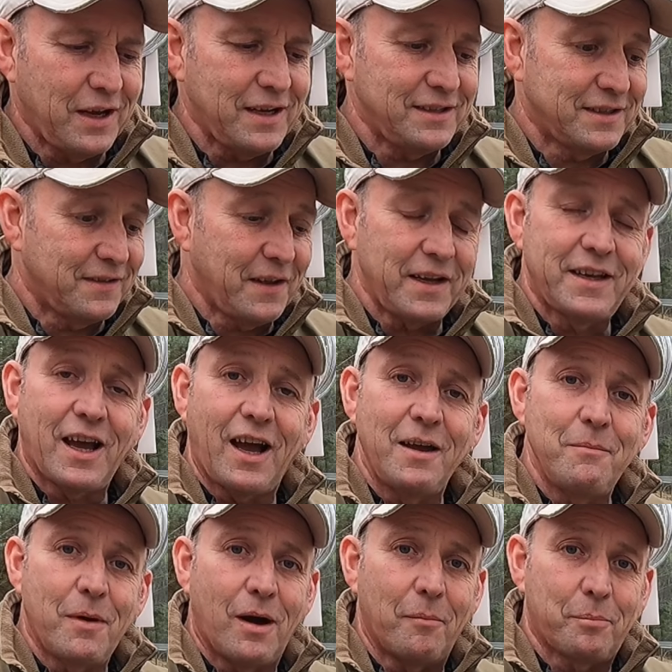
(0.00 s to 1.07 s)
these and they
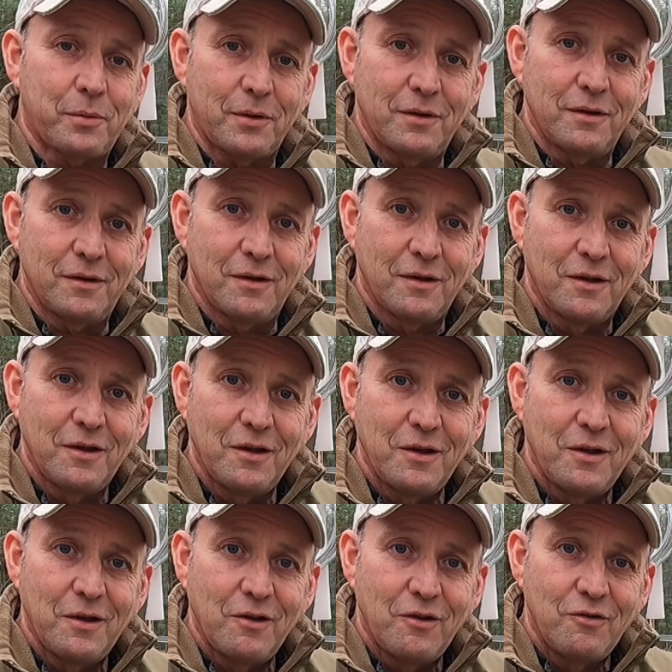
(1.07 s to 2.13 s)
came up
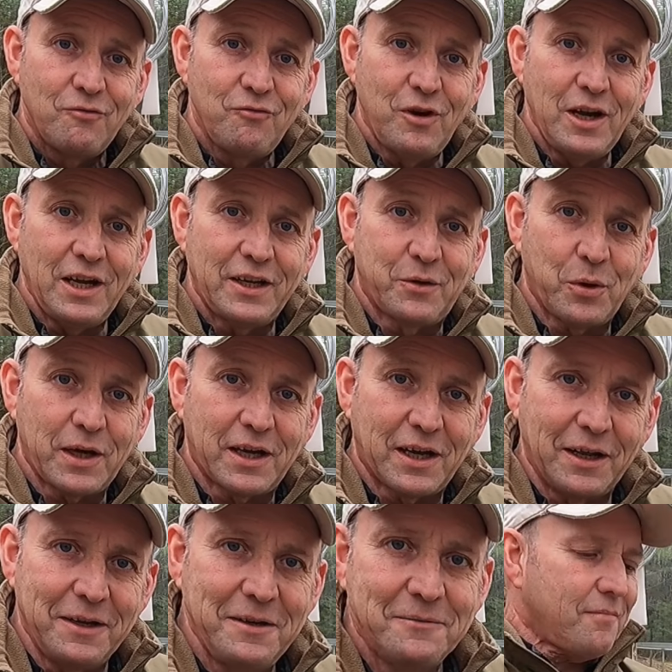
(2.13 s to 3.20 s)
really
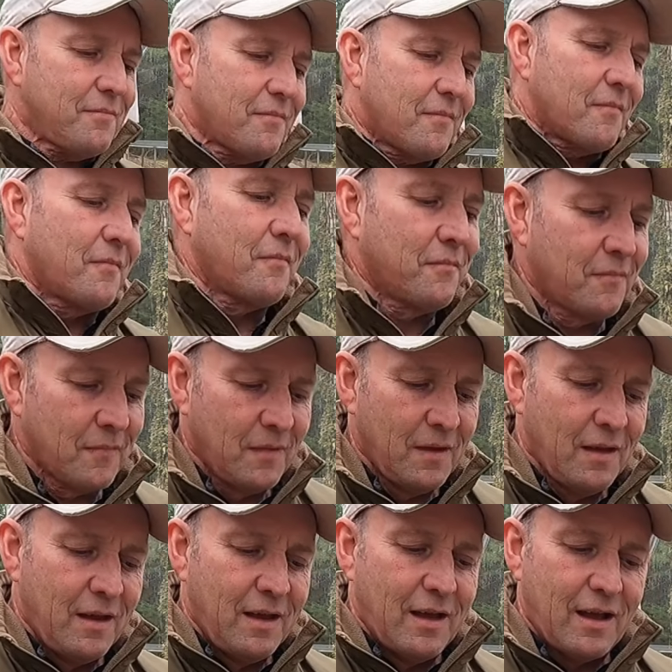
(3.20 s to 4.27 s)
quickly.
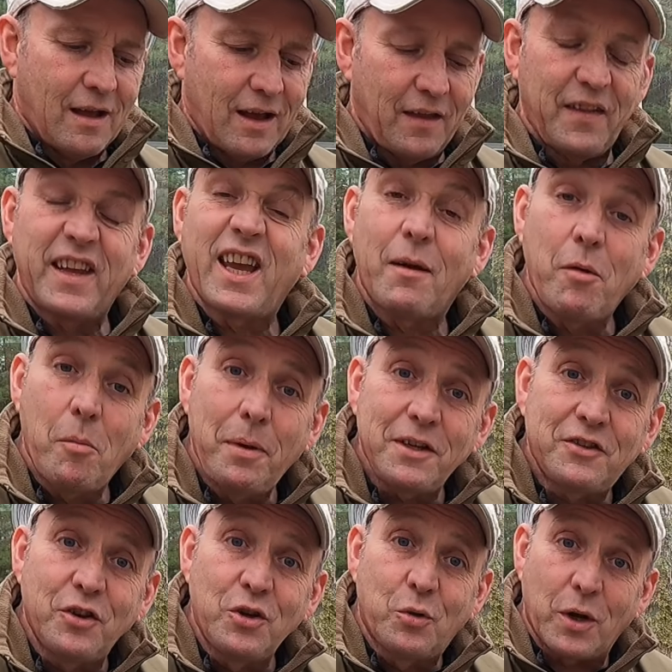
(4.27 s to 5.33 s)
And they came up a bit too